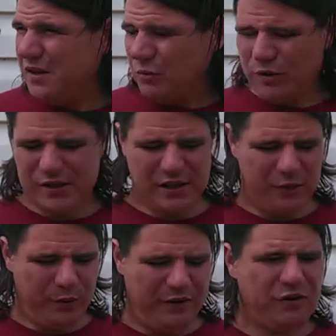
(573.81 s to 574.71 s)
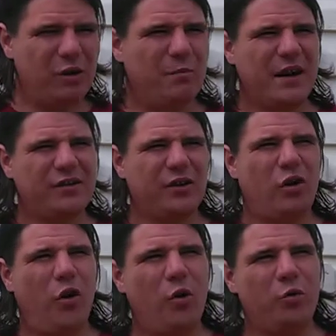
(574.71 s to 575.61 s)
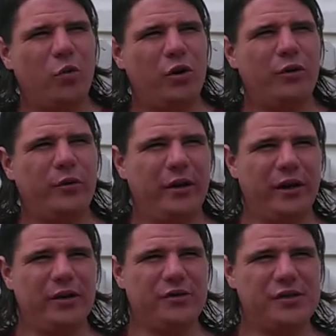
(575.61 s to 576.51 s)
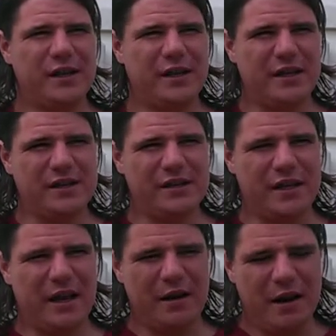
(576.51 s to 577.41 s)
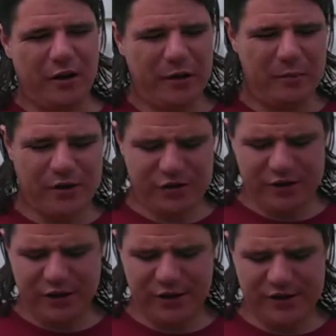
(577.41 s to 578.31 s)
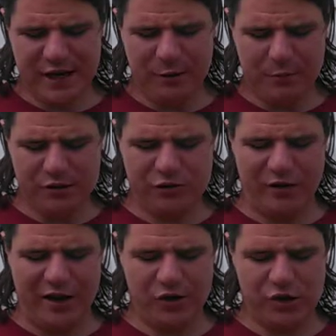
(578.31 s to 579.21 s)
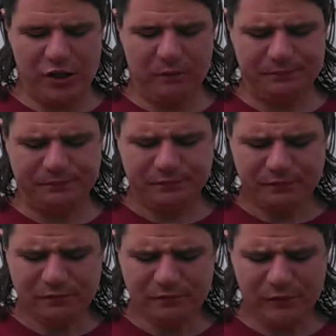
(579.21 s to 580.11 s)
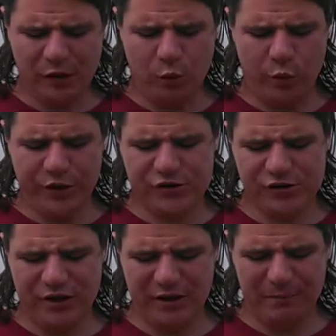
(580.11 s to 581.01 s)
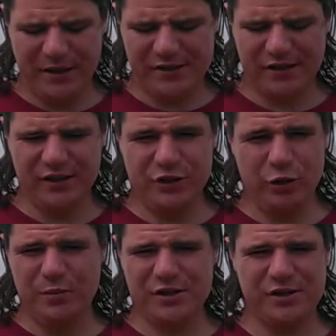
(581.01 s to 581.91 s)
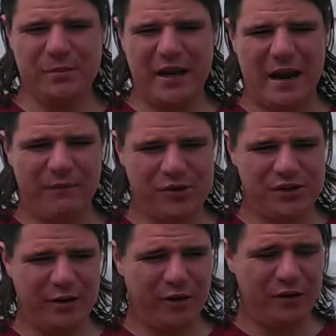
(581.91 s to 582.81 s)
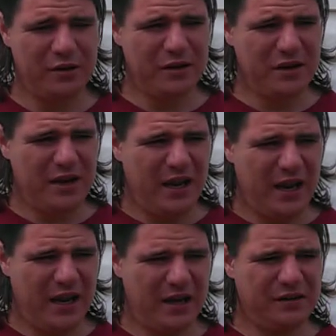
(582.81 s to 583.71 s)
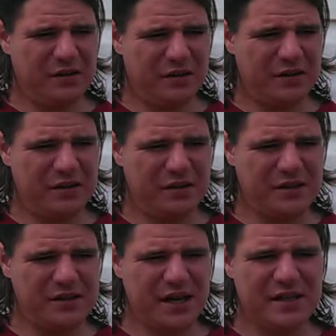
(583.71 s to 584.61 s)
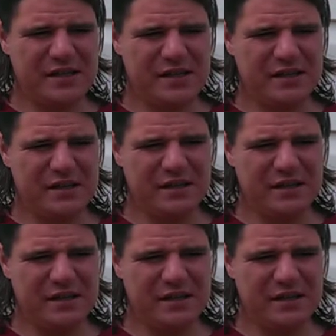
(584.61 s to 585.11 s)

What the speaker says: once again, we have to go back to the Cold War to really understand this. And I already mentioned the containment strategy, which basically doomed us to be adversarial. And this idea,